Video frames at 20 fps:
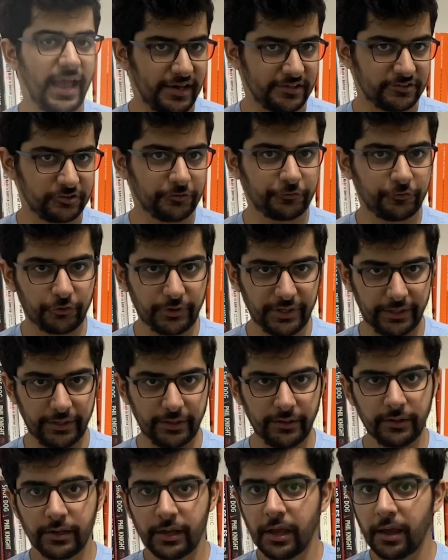As of
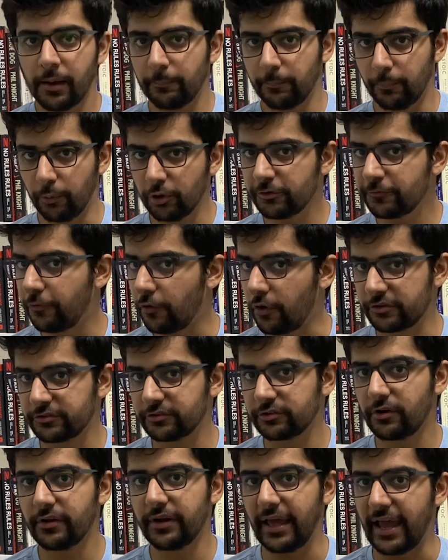today, both
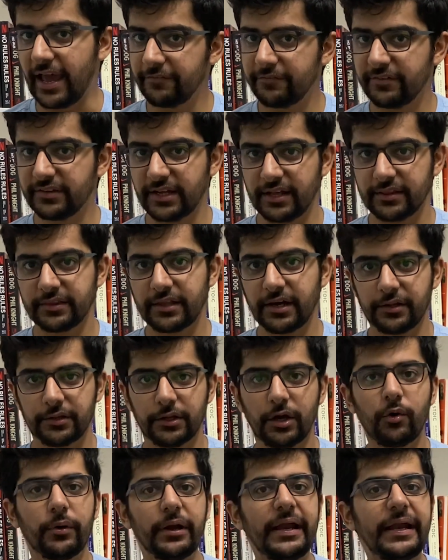Foxconn and Vedanta are
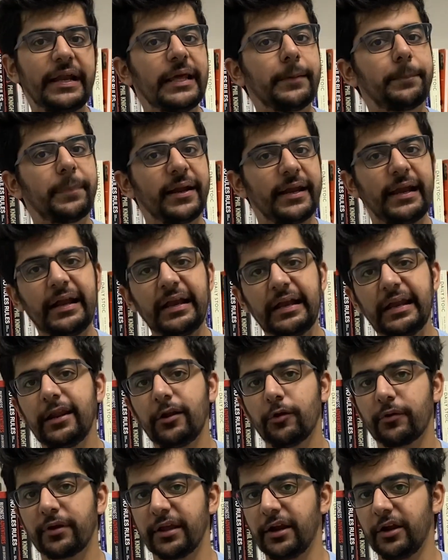now
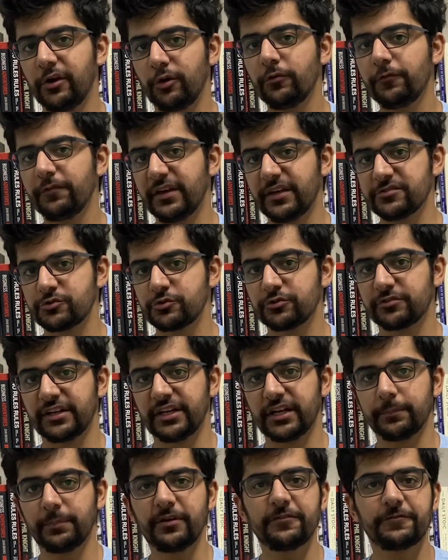independently looking into ways to
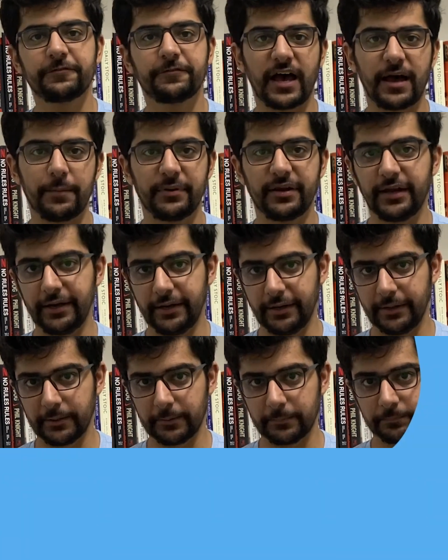set up a fab in
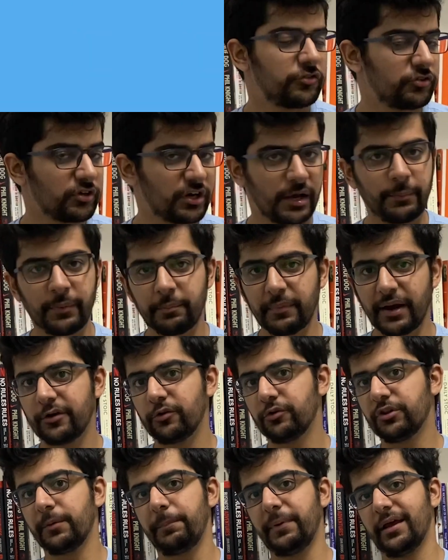India. So coming
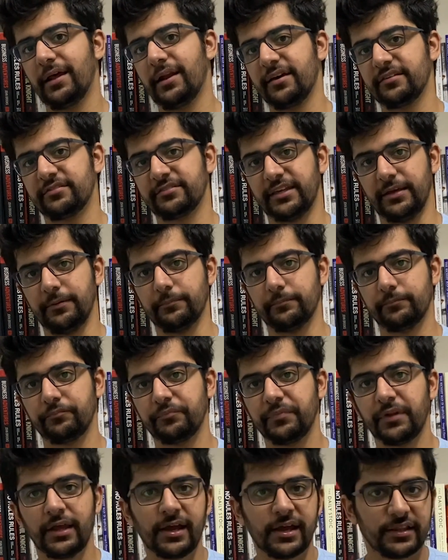back to the PLI scheme,
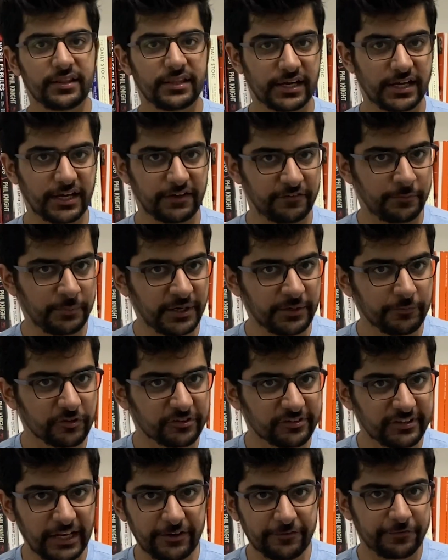the government
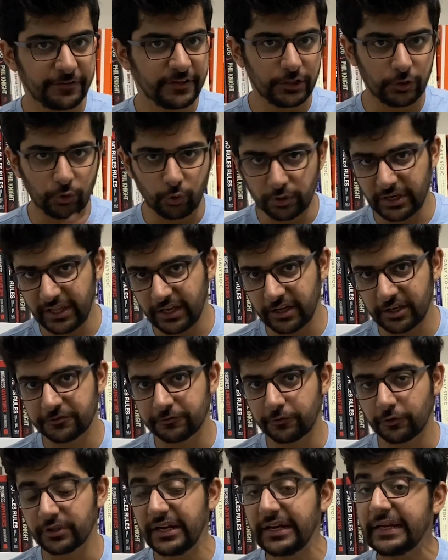was left with no
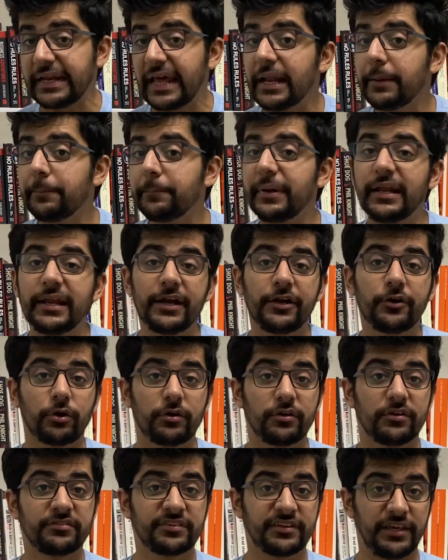takers for the $10
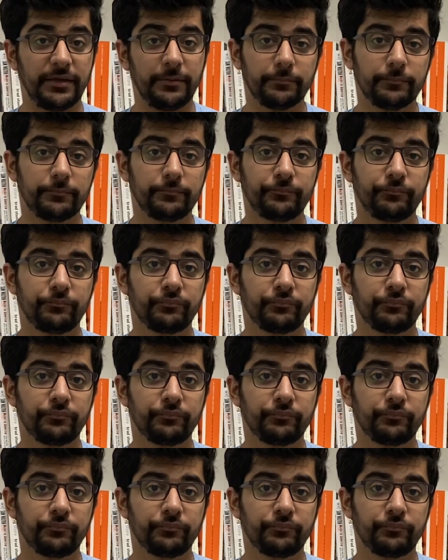billion scheme.